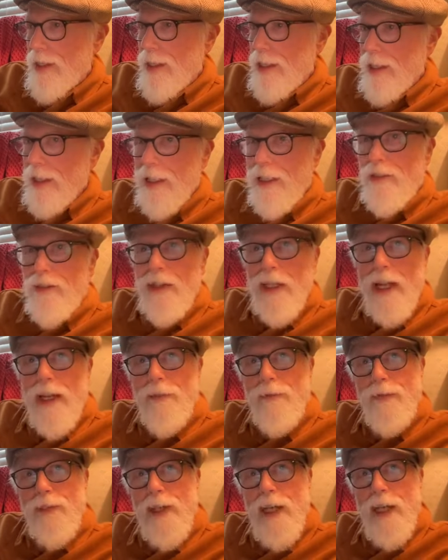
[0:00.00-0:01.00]
Each
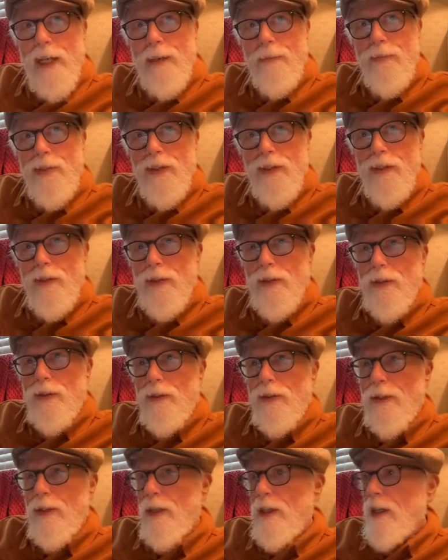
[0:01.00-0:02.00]
lifetime's a
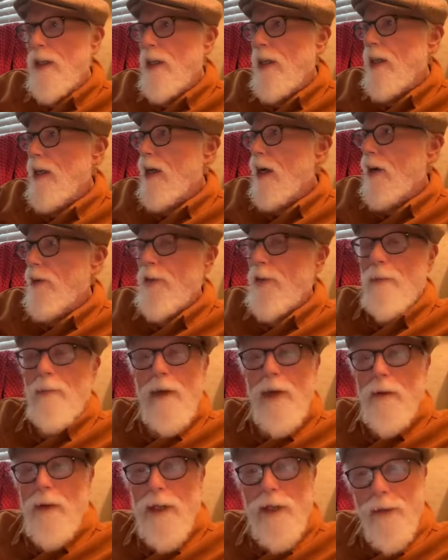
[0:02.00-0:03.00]
turn on the
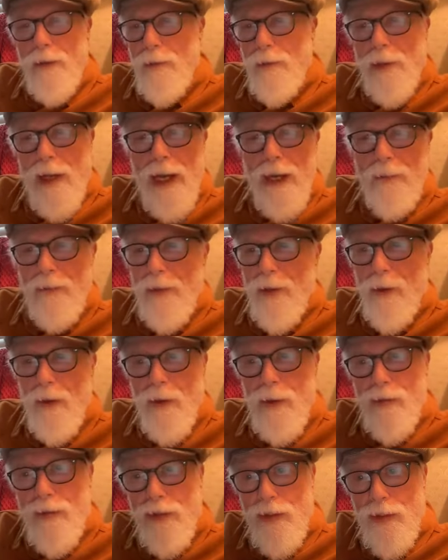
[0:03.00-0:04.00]
merry-go-round. The
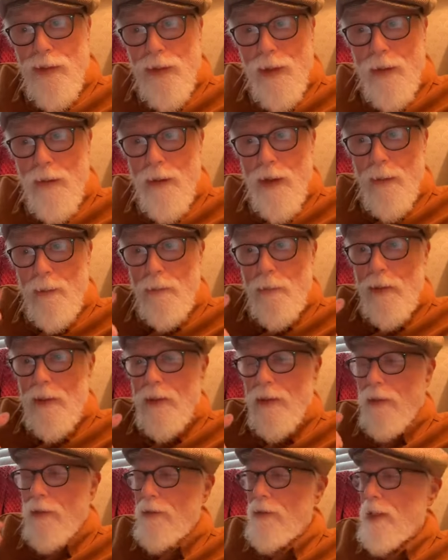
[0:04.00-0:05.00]
horses go up
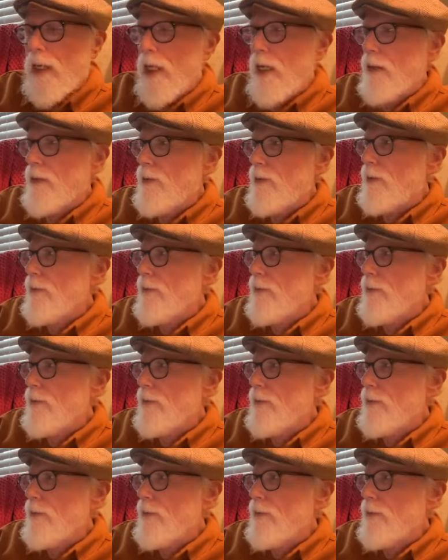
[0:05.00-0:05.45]
and go down,